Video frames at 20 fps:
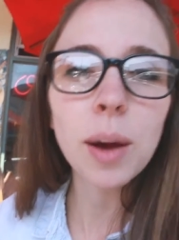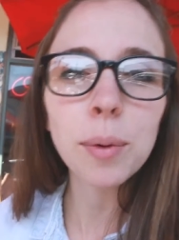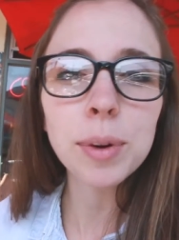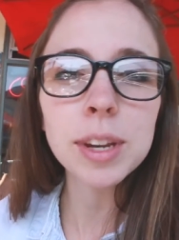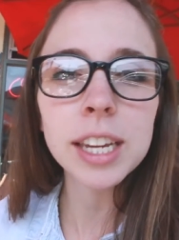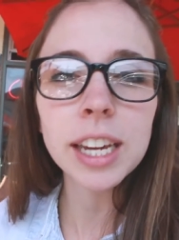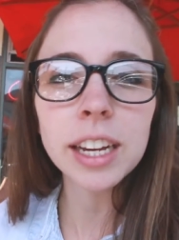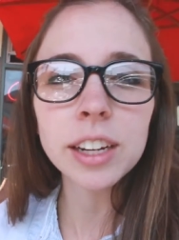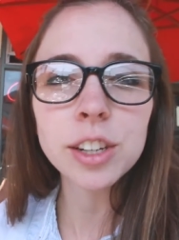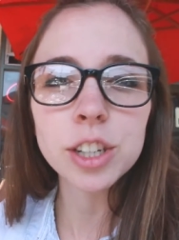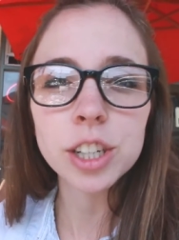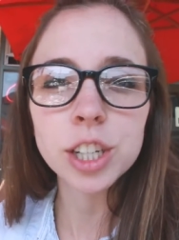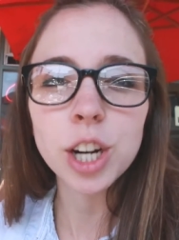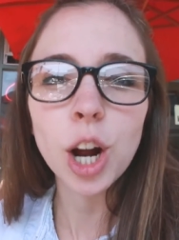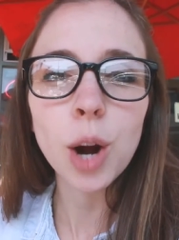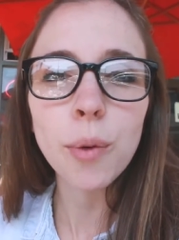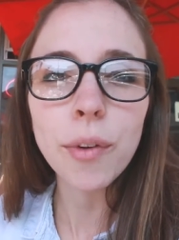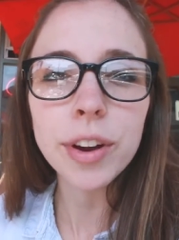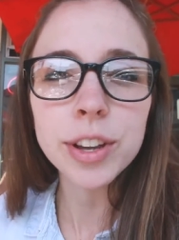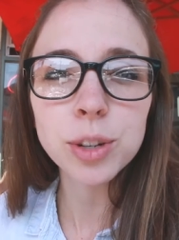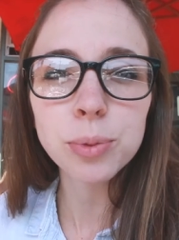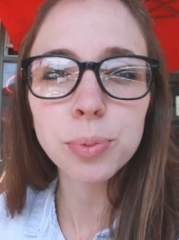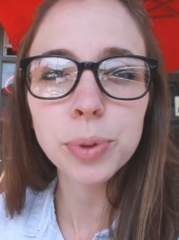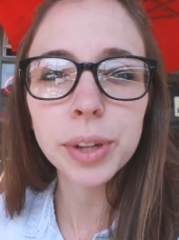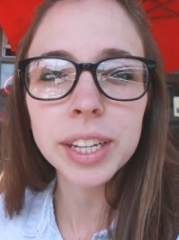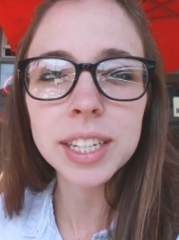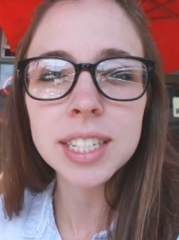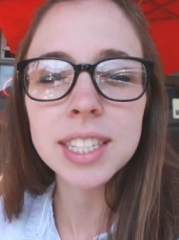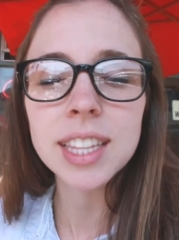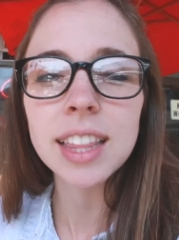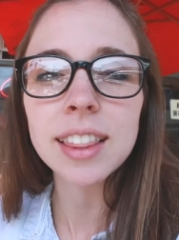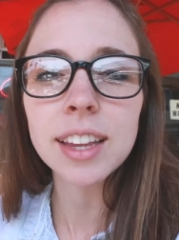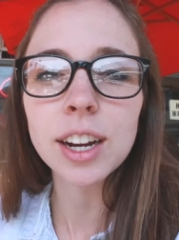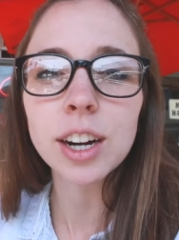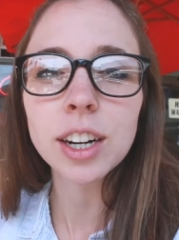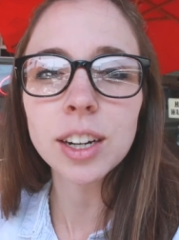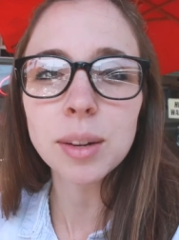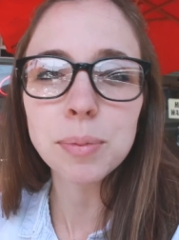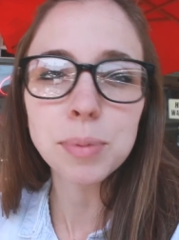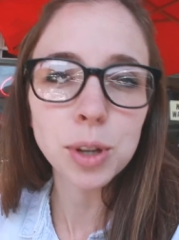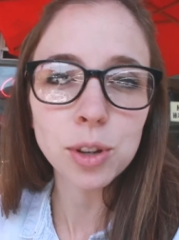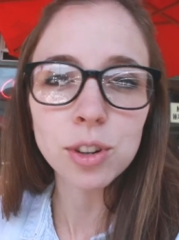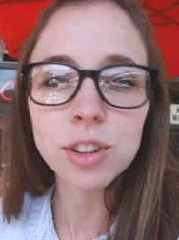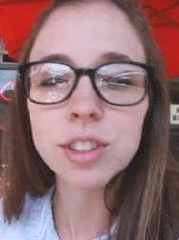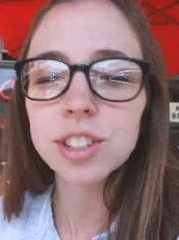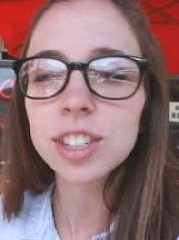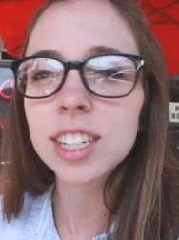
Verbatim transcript: that when you get into your car rental place, that their computers